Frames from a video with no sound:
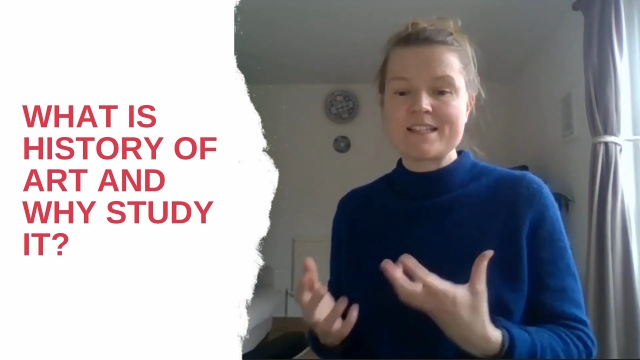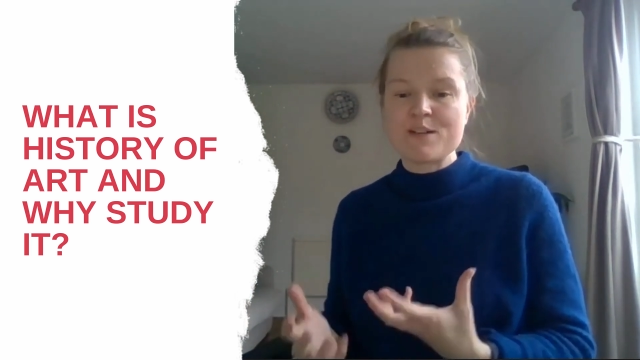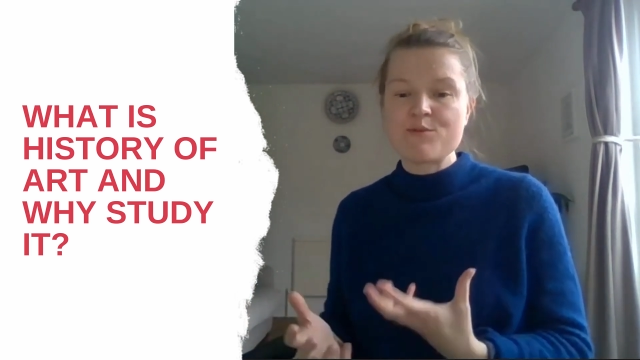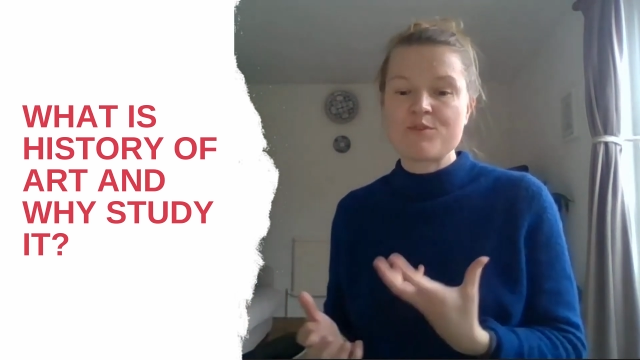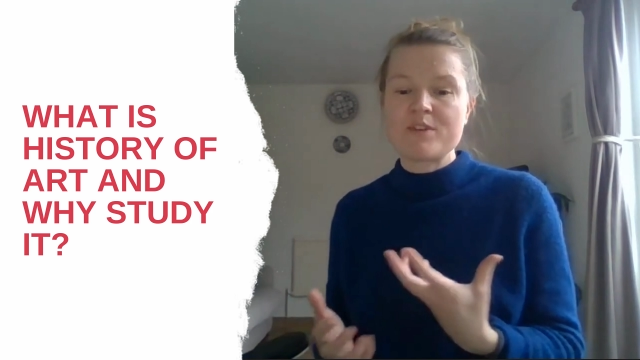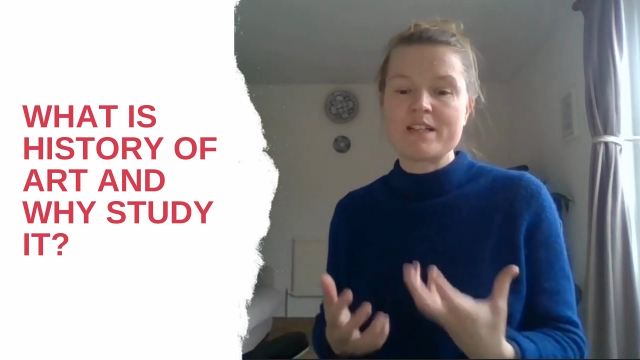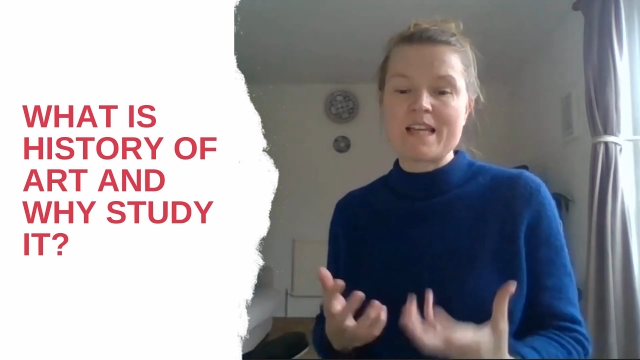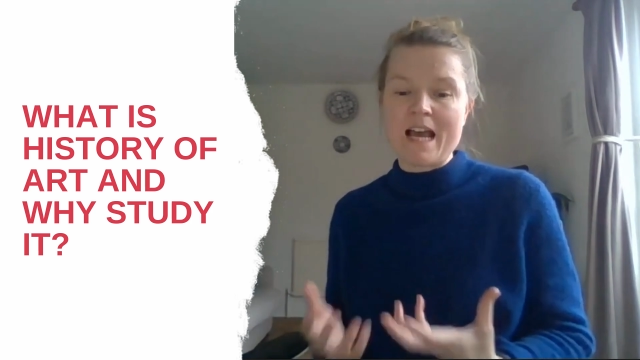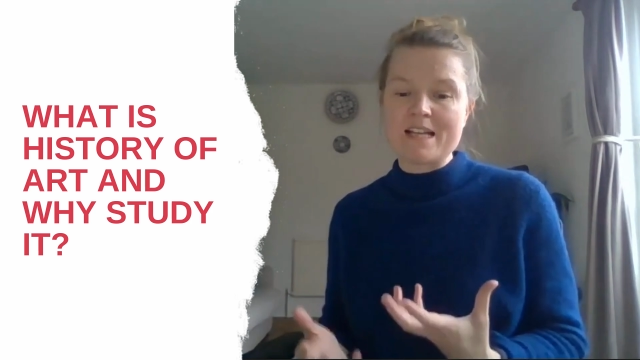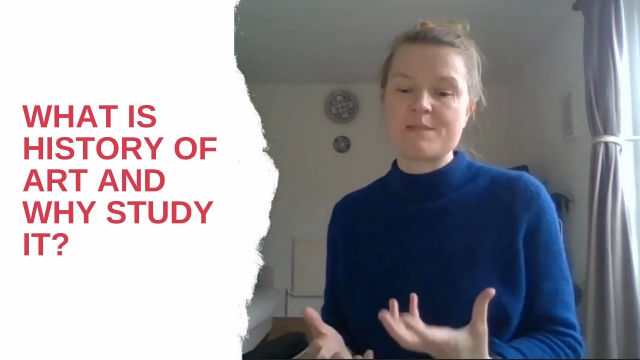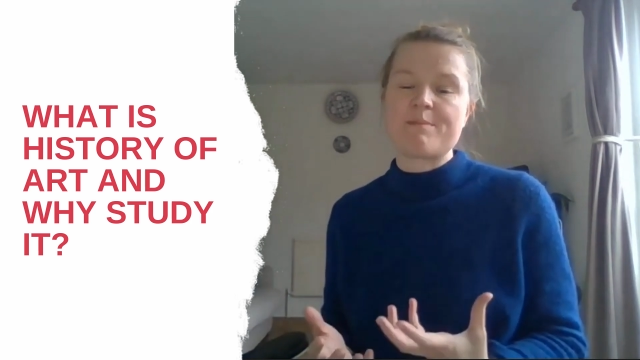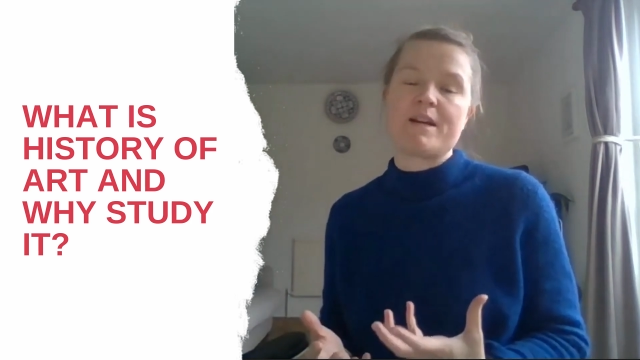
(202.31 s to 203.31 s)
different
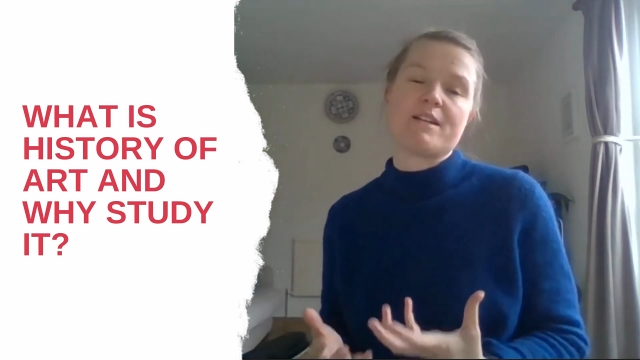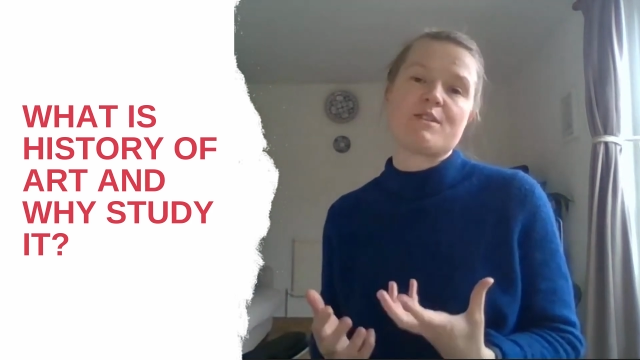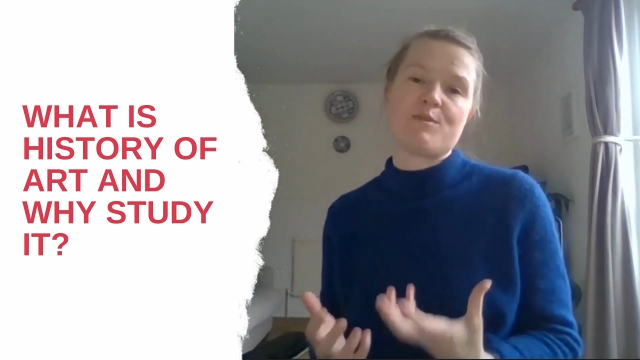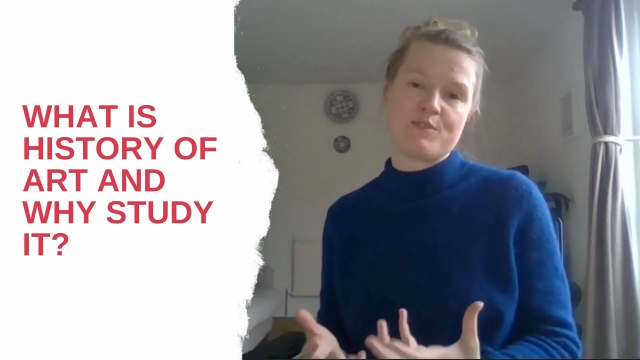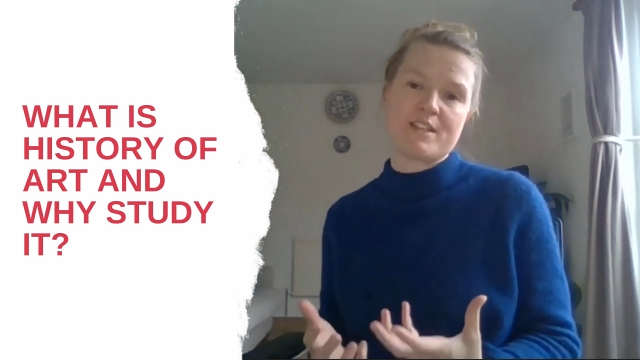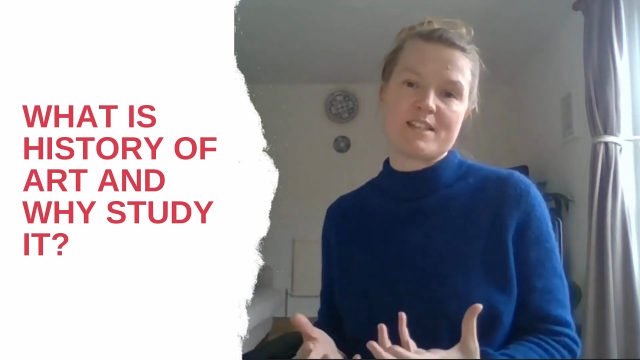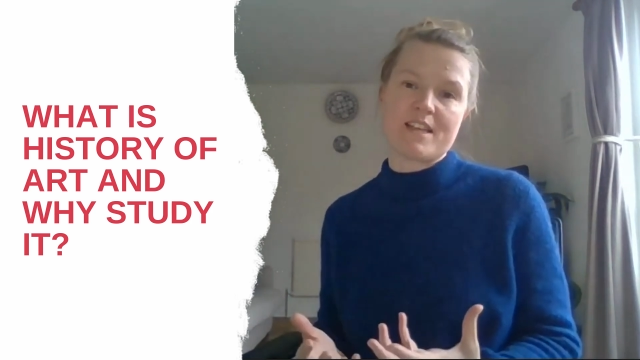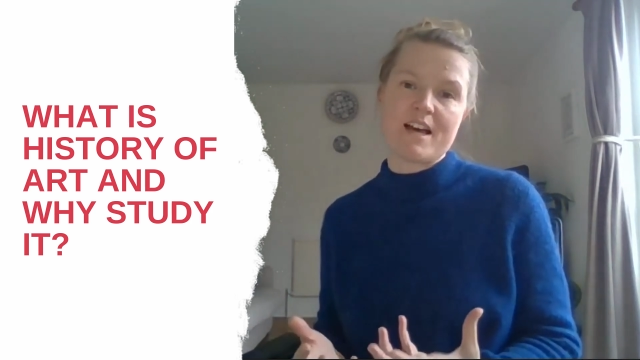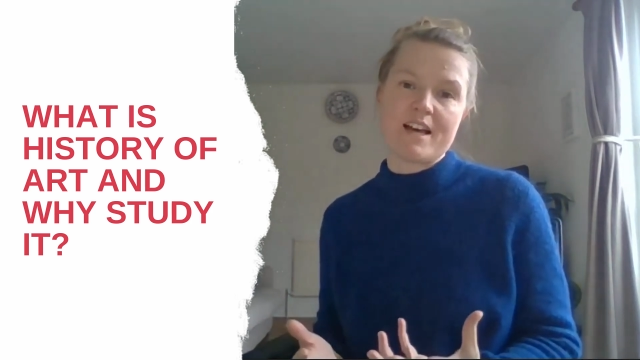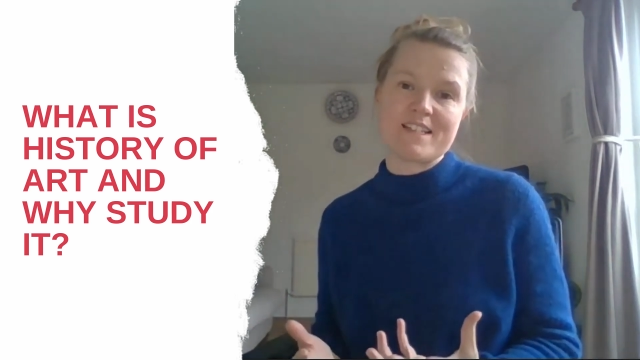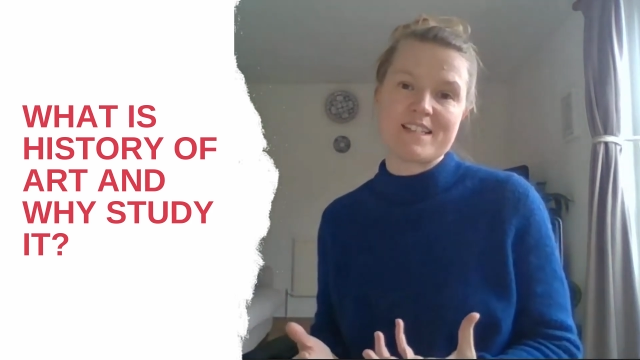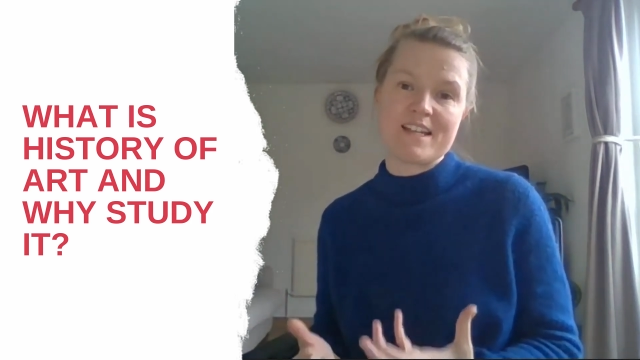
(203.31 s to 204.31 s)
aspects of
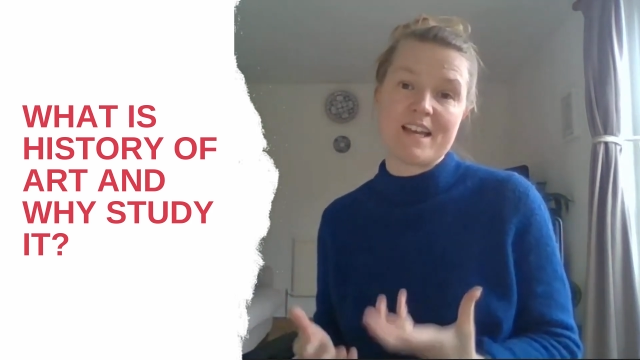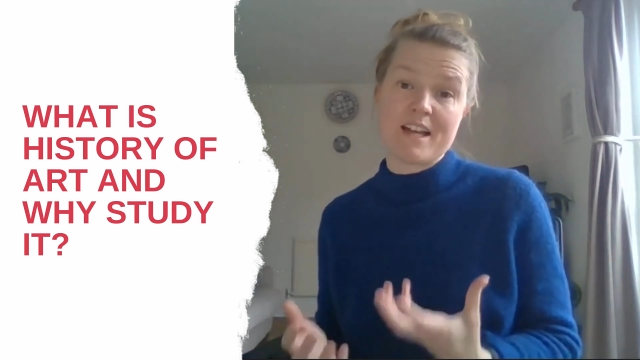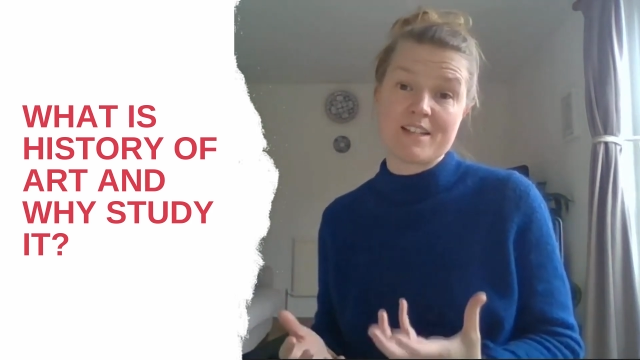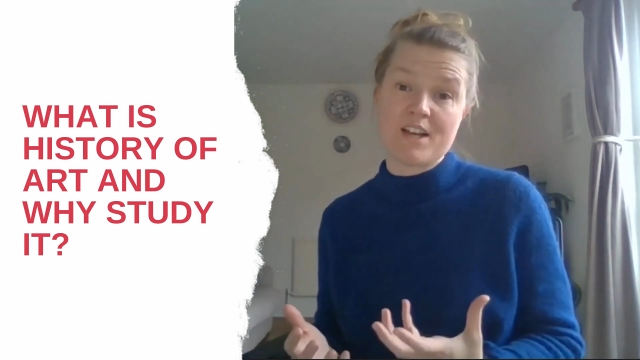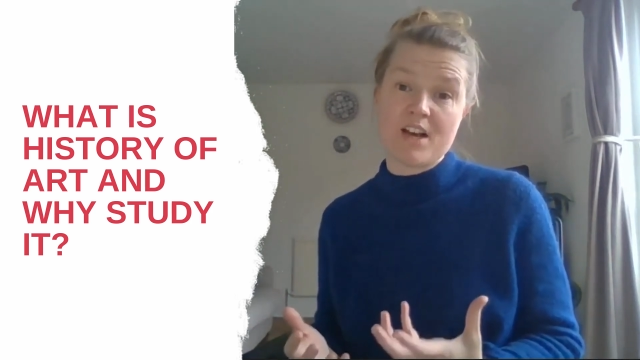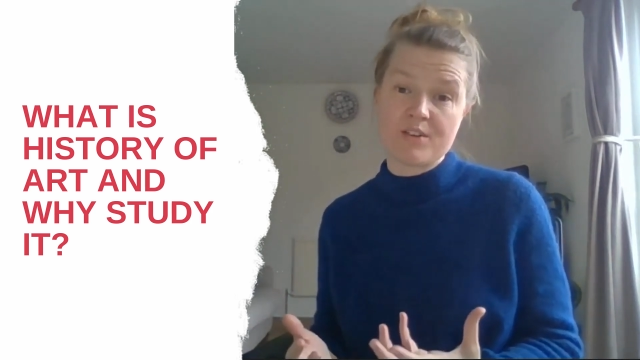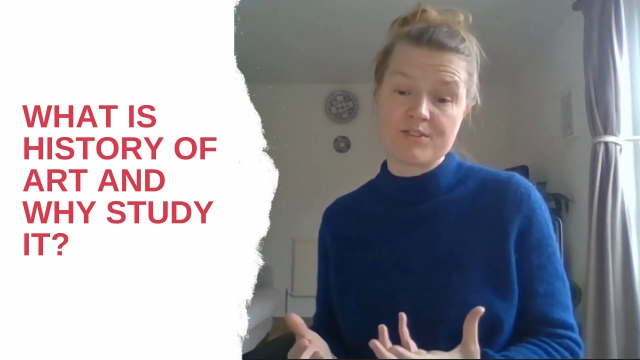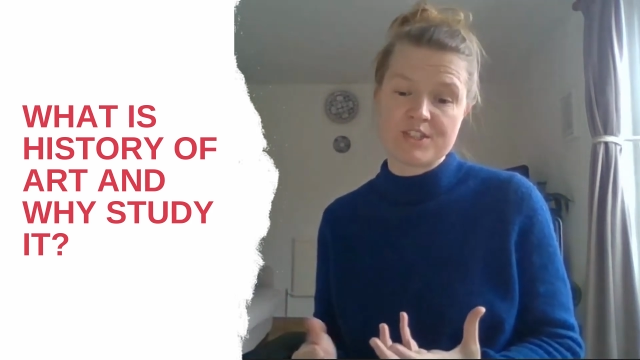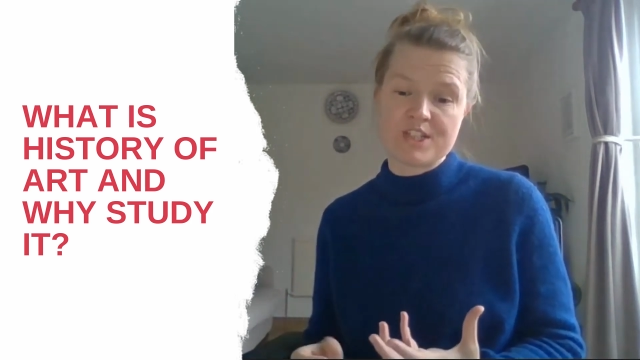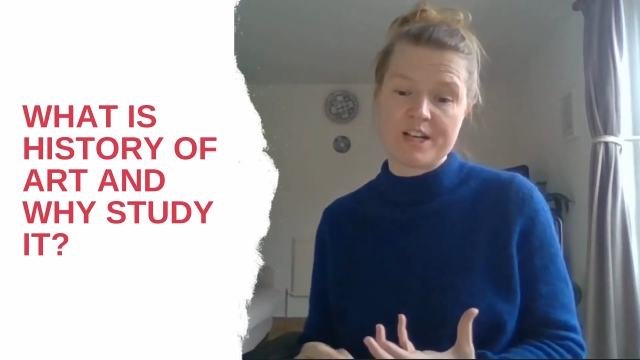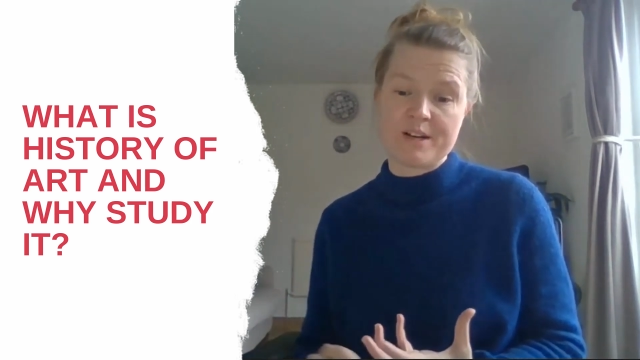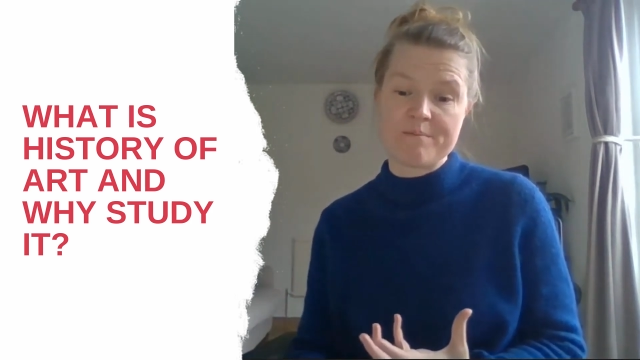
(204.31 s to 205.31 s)
society and
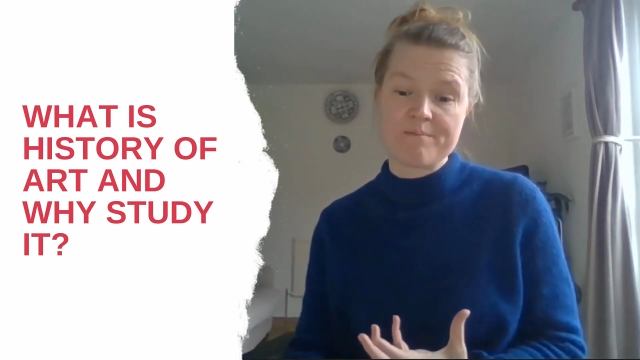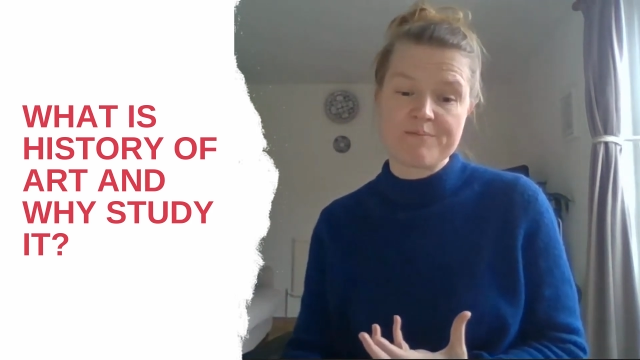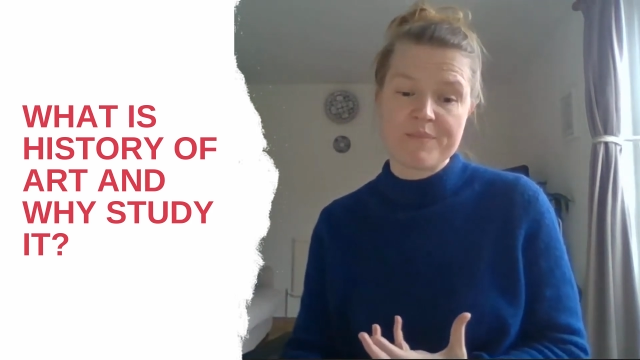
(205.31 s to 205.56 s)
culture.